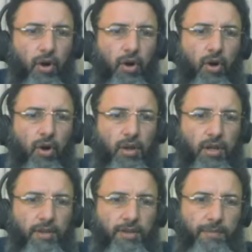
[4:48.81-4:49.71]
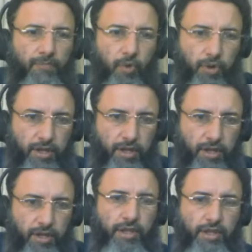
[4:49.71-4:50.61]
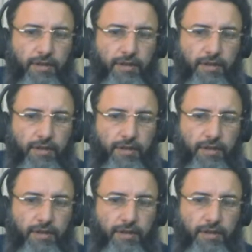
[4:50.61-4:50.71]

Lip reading: all the poetry